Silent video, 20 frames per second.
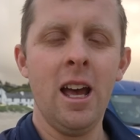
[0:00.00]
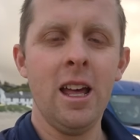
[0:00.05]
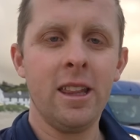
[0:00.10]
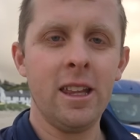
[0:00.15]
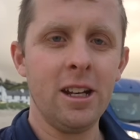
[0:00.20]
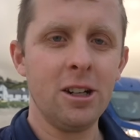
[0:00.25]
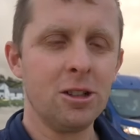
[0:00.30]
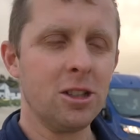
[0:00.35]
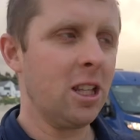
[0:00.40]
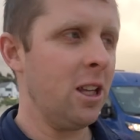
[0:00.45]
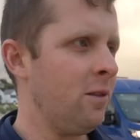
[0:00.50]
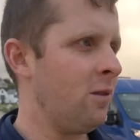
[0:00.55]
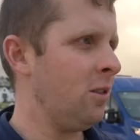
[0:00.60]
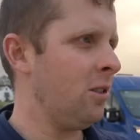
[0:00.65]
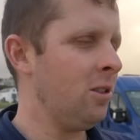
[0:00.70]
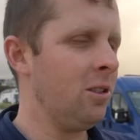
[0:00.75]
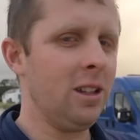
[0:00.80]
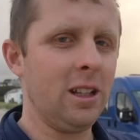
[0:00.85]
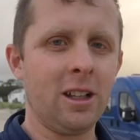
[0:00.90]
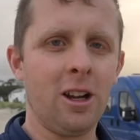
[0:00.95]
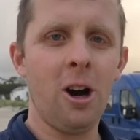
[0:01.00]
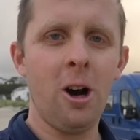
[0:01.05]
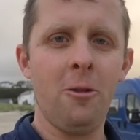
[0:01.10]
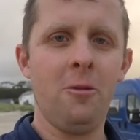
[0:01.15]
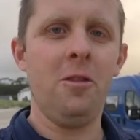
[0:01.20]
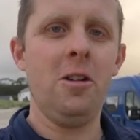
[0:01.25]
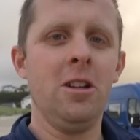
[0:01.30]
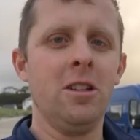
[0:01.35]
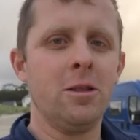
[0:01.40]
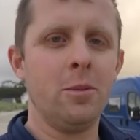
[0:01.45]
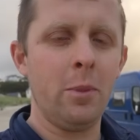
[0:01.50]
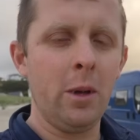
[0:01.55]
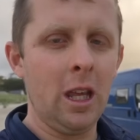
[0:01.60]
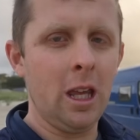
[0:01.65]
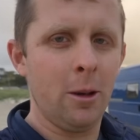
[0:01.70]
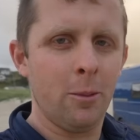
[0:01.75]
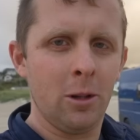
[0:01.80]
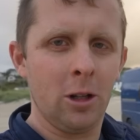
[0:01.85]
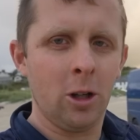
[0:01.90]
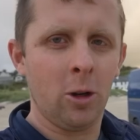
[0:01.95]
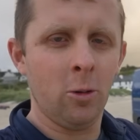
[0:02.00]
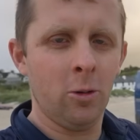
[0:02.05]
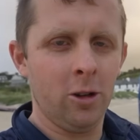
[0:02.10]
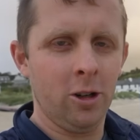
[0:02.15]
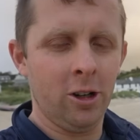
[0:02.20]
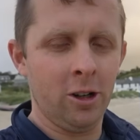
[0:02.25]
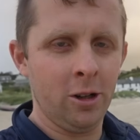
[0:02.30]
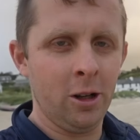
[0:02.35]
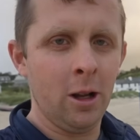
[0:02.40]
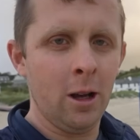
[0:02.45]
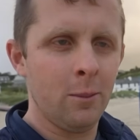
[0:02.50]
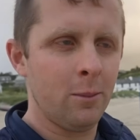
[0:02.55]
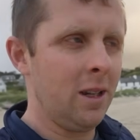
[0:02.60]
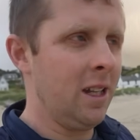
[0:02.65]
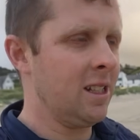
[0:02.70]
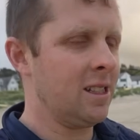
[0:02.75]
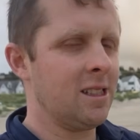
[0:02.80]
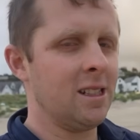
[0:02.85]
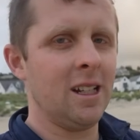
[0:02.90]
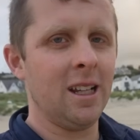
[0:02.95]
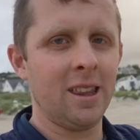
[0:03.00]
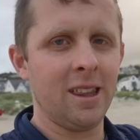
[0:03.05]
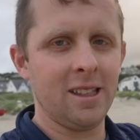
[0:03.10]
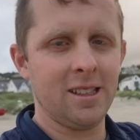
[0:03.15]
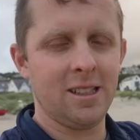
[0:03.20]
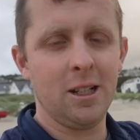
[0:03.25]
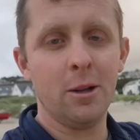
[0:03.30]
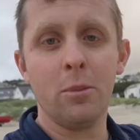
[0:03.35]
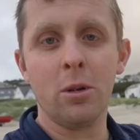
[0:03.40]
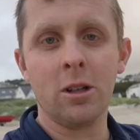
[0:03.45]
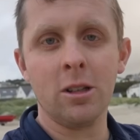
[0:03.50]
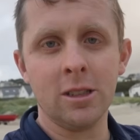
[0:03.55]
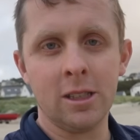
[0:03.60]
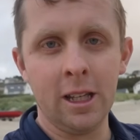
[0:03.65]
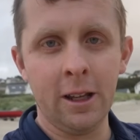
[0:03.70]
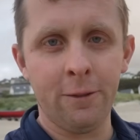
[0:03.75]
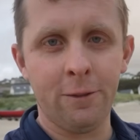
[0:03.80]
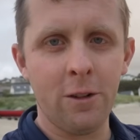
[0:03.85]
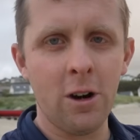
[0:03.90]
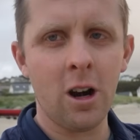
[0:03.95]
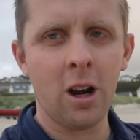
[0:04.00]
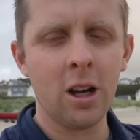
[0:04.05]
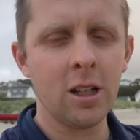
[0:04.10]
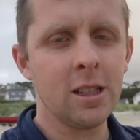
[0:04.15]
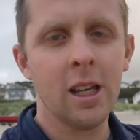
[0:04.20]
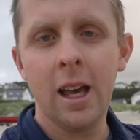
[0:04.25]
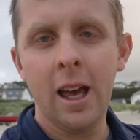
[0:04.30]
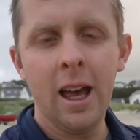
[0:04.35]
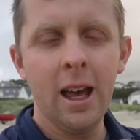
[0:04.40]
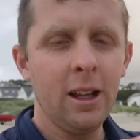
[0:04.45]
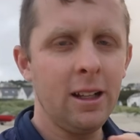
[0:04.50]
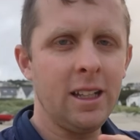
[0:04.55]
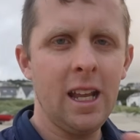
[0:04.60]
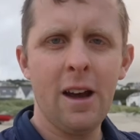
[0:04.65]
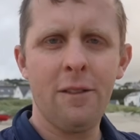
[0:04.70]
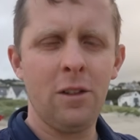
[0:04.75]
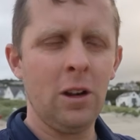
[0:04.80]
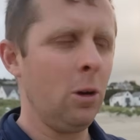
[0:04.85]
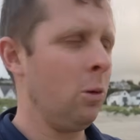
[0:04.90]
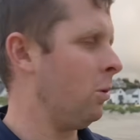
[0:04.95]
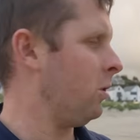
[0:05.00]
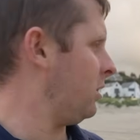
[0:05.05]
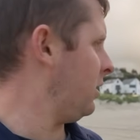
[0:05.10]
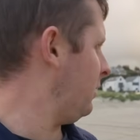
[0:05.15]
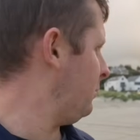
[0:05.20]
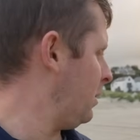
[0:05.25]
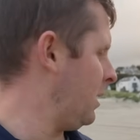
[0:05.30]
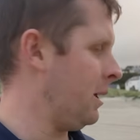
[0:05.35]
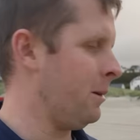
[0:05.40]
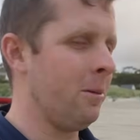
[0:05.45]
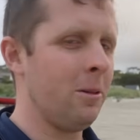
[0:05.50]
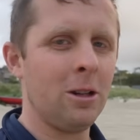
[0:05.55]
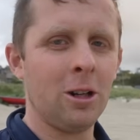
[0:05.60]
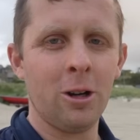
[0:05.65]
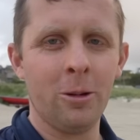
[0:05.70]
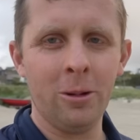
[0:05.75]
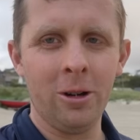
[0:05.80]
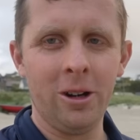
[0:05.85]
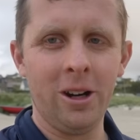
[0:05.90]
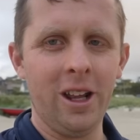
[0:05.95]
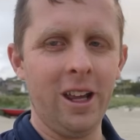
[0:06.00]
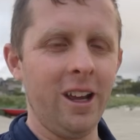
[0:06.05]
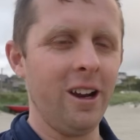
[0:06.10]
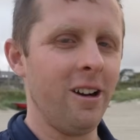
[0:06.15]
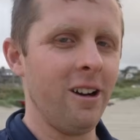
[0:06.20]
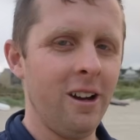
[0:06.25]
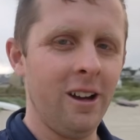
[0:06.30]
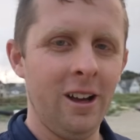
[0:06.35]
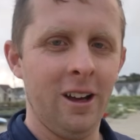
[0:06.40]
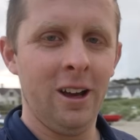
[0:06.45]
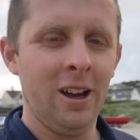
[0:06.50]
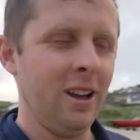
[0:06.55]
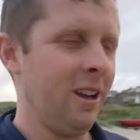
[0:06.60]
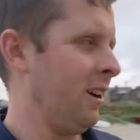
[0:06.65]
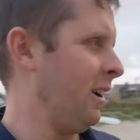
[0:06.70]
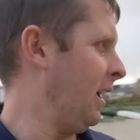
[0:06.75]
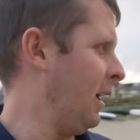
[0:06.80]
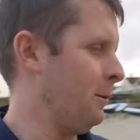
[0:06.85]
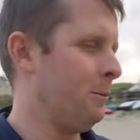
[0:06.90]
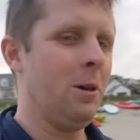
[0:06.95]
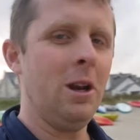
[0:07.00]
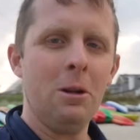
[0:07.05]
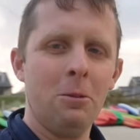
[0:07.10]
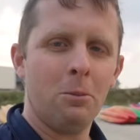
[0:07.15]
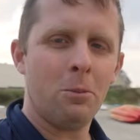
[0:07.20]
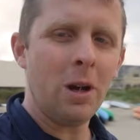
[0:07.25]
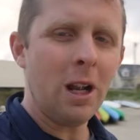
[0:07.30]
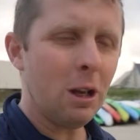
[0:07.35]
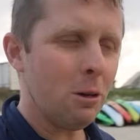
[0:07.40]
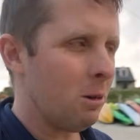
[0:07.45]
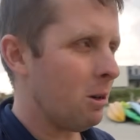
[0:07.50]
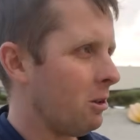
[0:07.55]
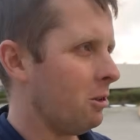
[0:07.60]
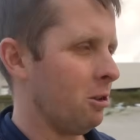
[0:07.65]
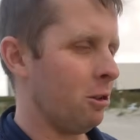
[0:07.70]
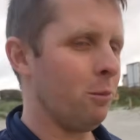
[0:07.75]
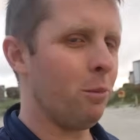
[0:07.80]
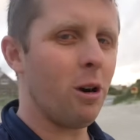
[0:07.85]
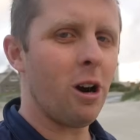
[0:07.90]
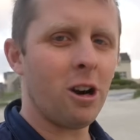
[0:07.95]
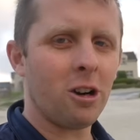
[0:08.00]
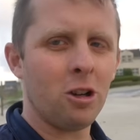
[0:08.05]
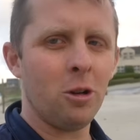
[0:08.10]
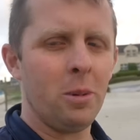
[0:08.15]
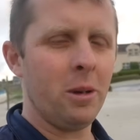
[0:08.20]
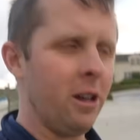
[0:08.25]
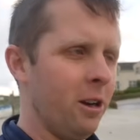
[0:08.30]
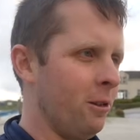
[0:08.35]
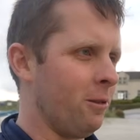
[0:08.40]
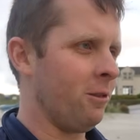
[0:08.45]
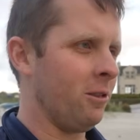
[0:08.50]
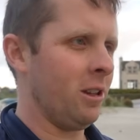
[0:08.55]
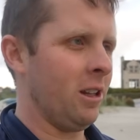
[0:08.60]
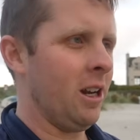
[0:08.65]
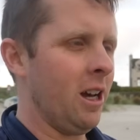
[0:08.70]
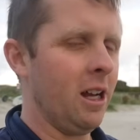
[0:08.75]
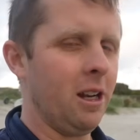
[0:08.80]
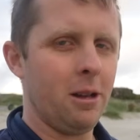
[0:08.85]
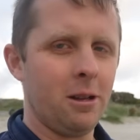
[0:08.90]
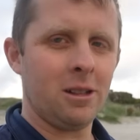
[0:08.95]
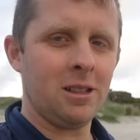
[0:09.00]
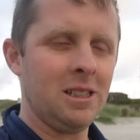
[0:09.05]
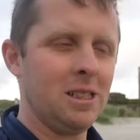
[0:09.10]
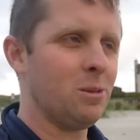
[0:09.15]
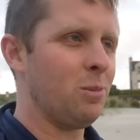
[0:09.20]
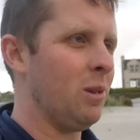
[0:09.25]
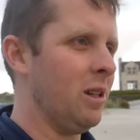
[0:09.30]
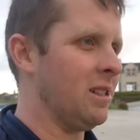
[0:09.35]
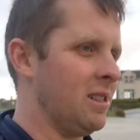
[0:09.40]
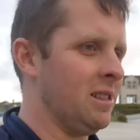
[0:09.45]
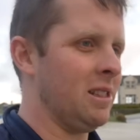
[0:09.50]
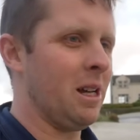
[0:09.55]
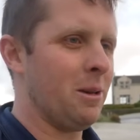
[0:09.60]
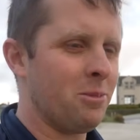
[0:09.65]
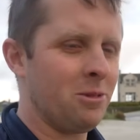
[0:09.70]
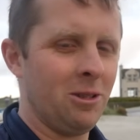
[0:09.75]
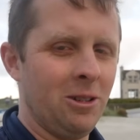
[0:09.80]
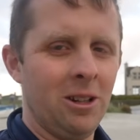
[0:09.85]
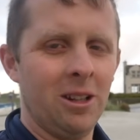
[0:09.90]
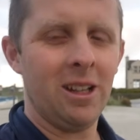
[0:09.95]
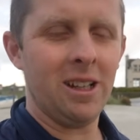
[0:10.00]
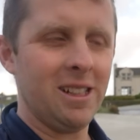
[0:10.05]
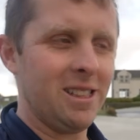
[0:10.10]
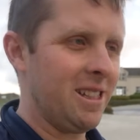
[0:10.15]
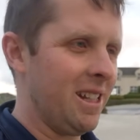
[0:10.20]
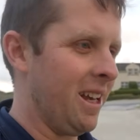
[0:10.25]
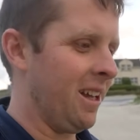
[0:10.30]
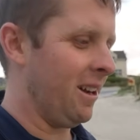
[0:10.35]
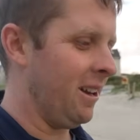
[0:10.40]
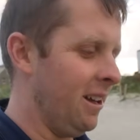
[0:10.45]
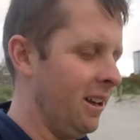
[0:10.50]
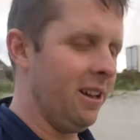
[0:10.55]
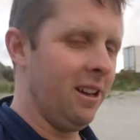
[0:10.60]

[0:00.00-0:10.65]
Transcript: They just give you the confidence to be able to go on places like this here, because in Fergus definitely wouldn't be able to come on here. Pity we couldn't park up here for the night, because this place is absolutely insane.